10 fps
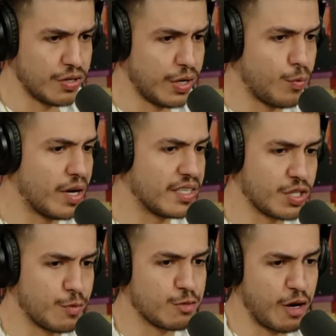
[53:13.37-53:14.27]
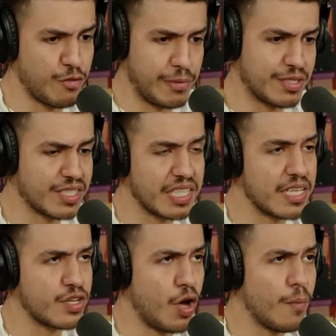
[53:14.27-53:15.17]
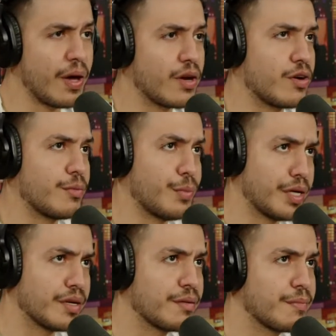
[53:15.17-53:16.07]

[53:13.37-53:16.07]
wanted so much better for me is because they saw better in me.